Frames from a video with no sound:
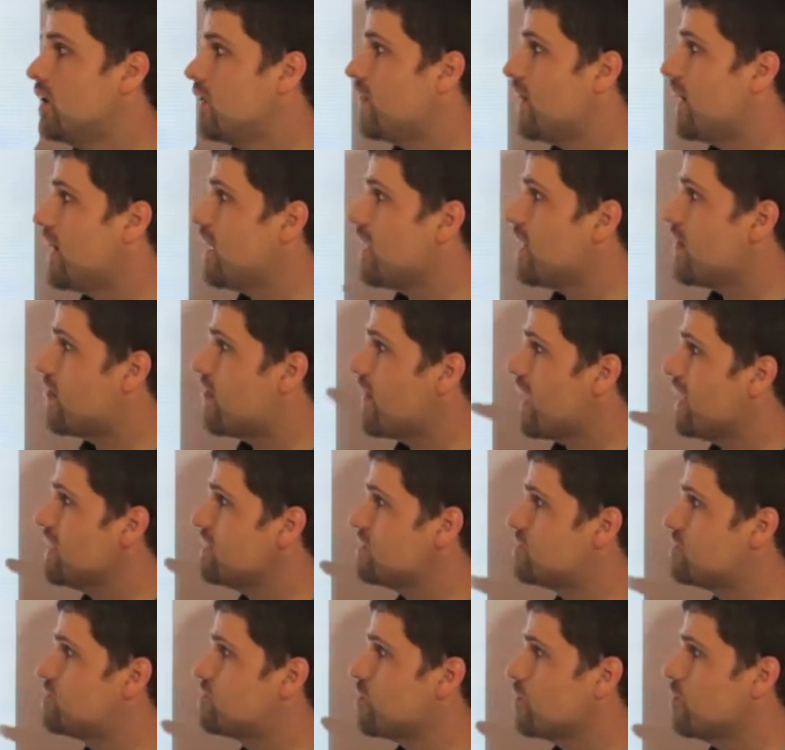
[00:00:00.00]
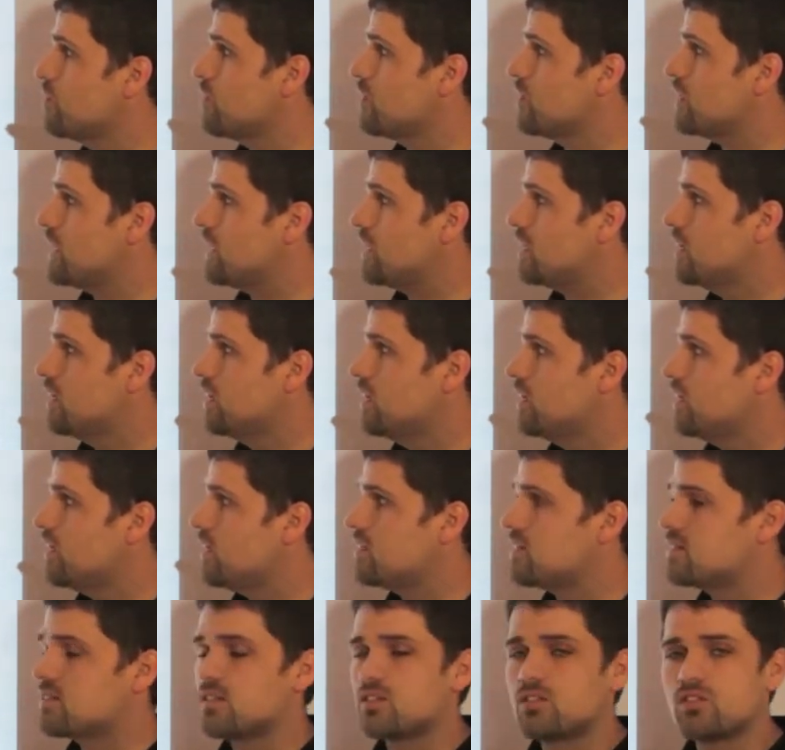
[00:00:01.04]
That story
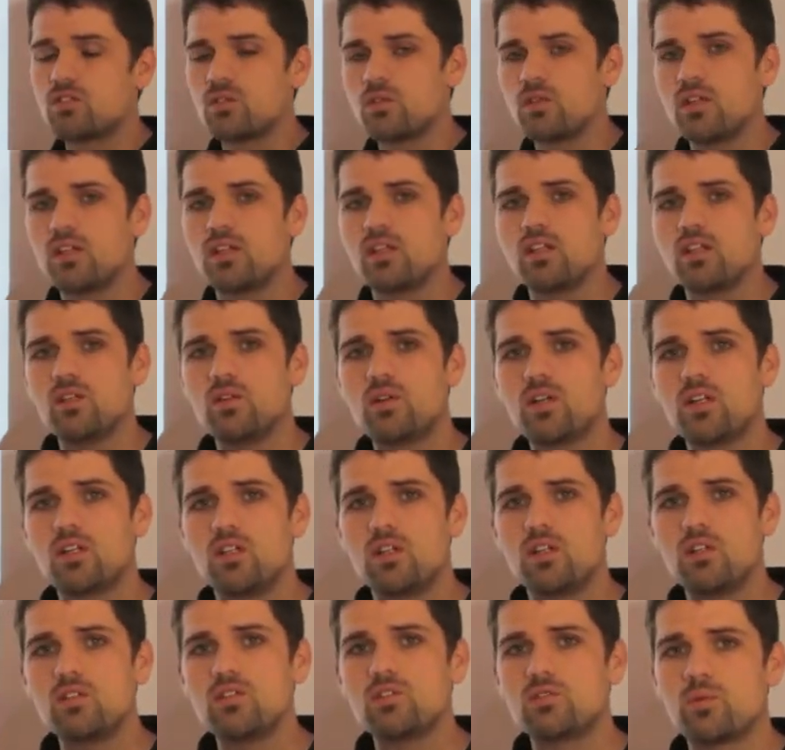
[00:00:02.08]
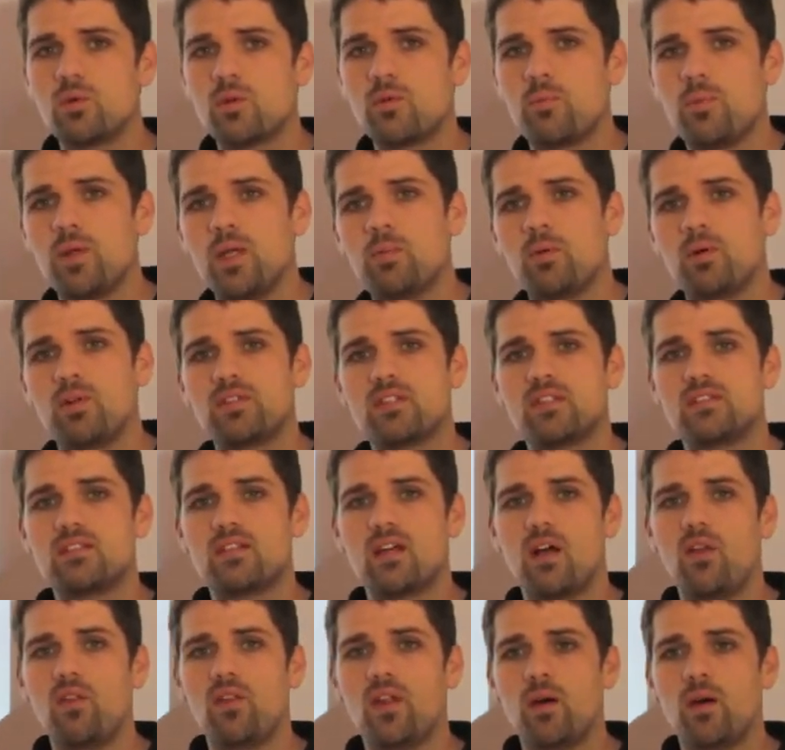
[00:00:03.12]
is the story that you can use with people to
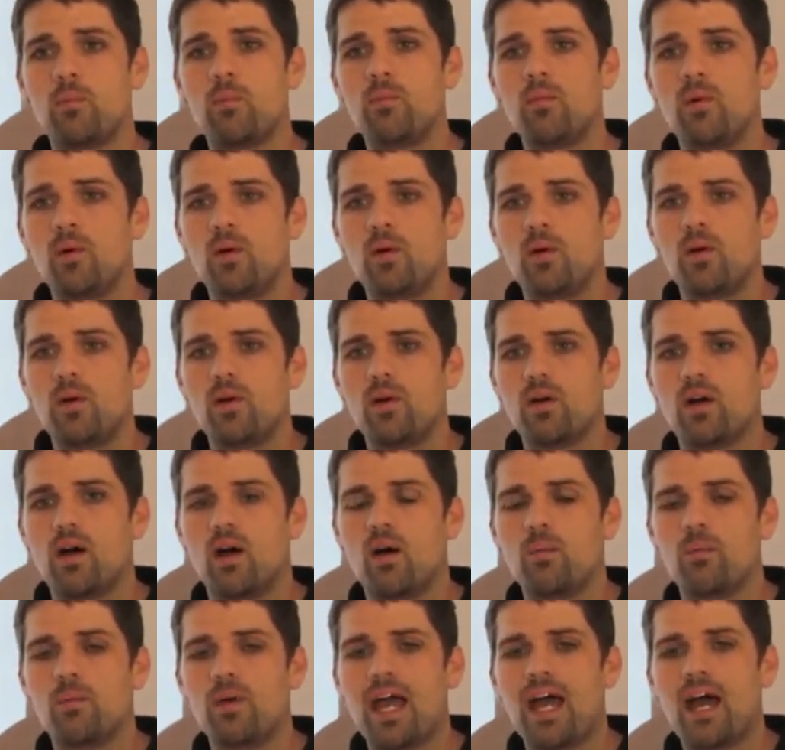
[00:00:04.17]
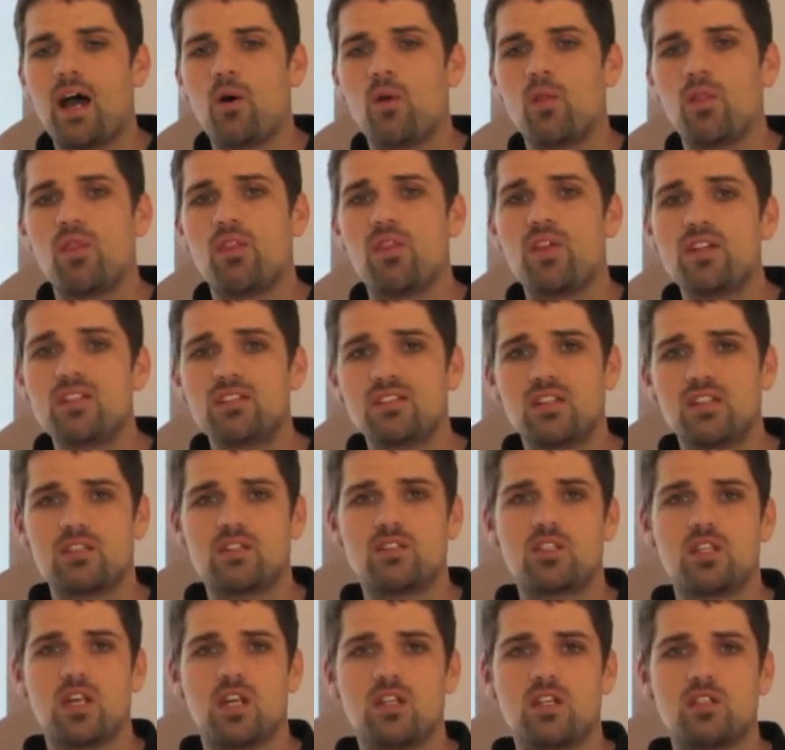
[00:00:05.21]
tell them how this
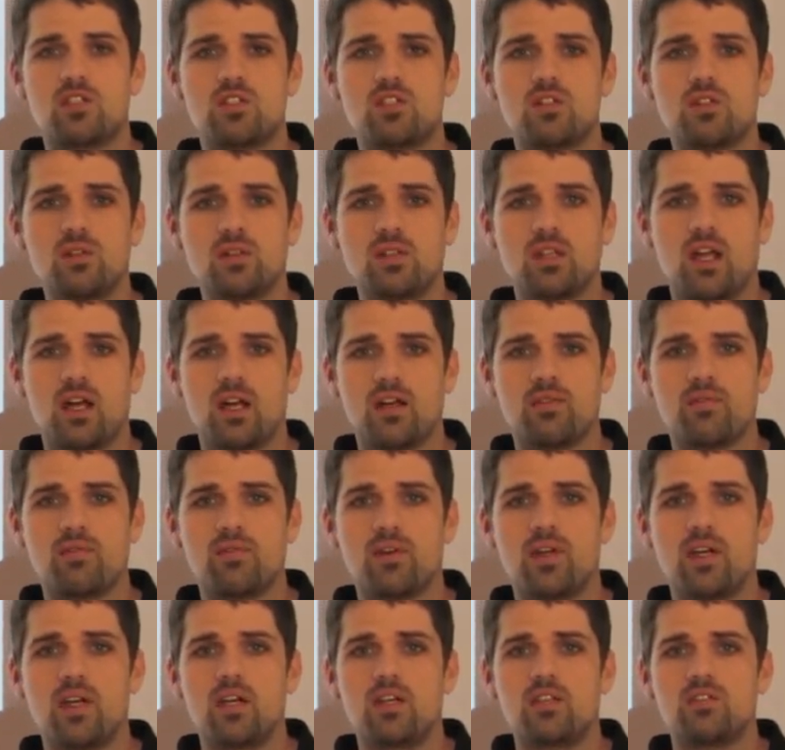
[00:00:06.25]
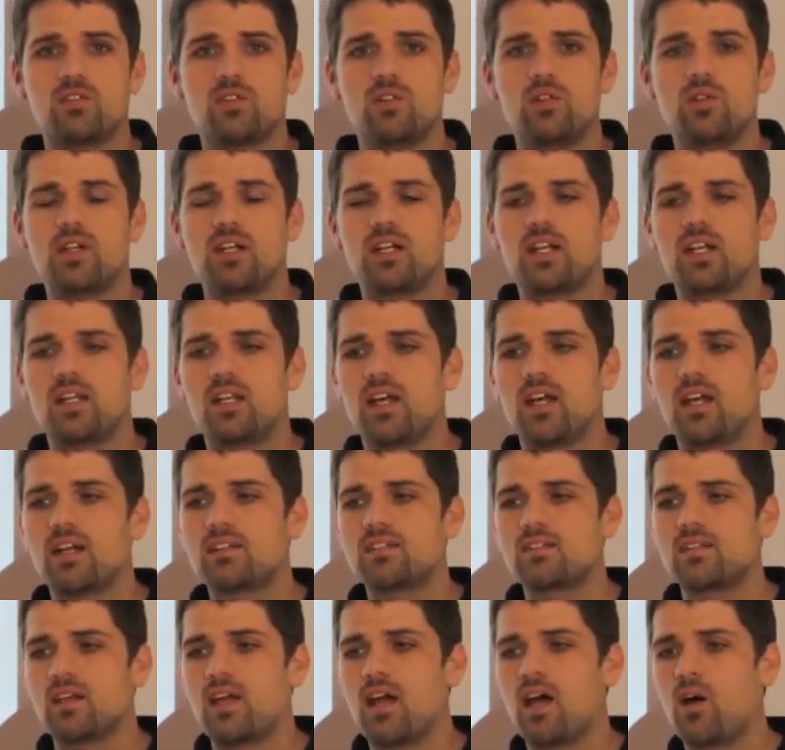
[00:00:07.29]
has changed your life, so you can
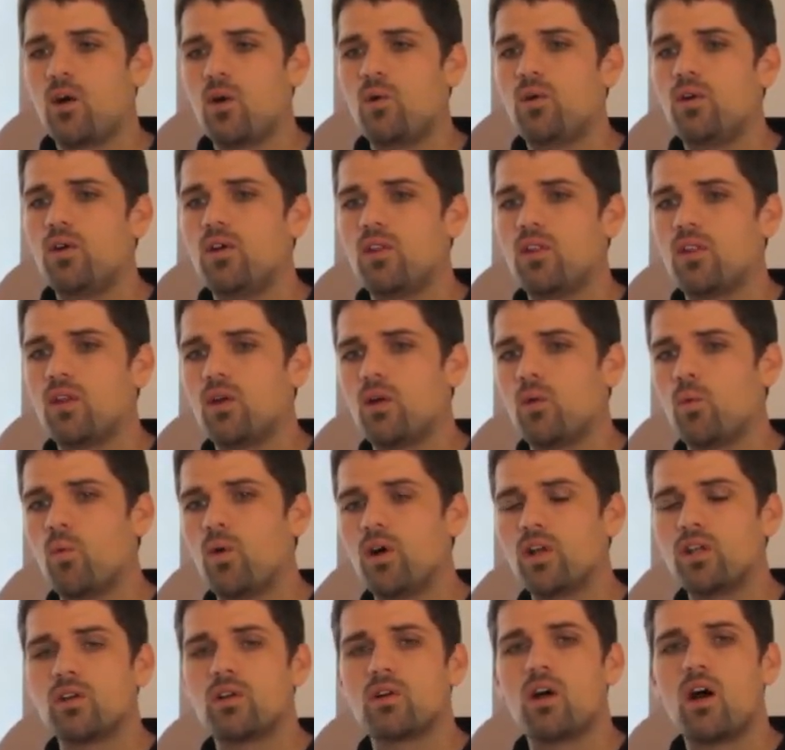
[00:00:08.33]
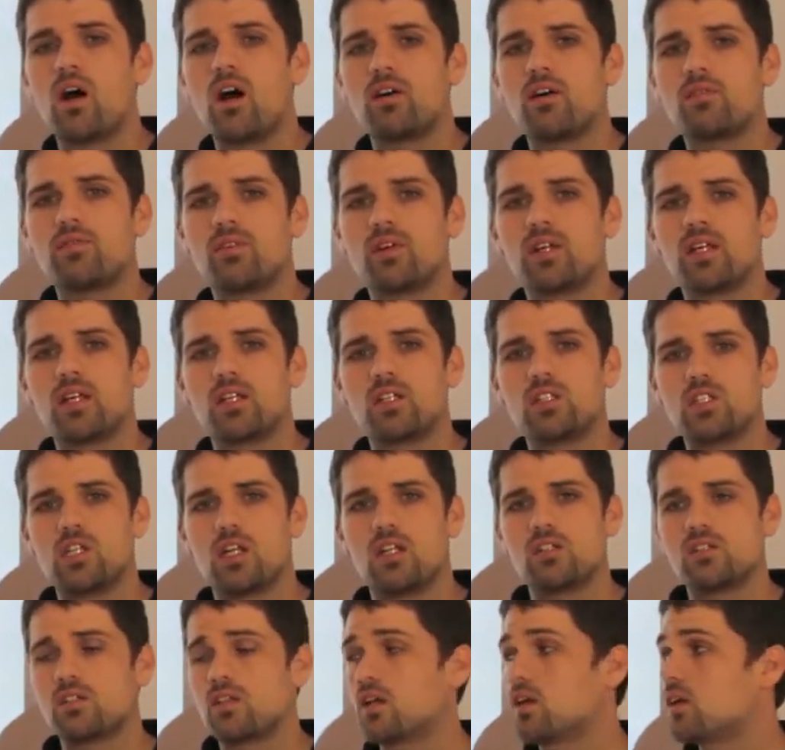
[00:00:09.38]
connect to how what you're offering can
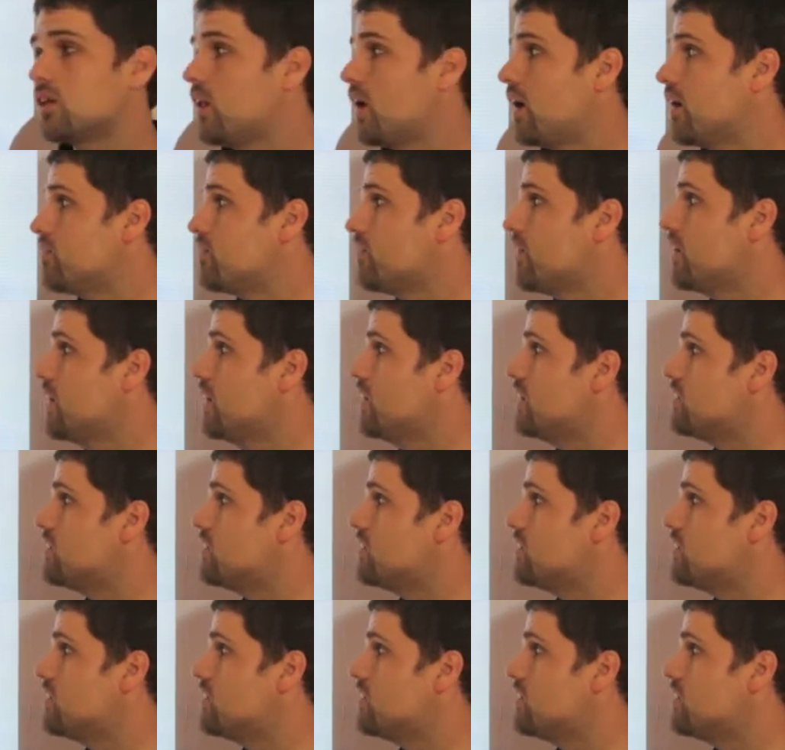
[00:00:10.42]
change their life.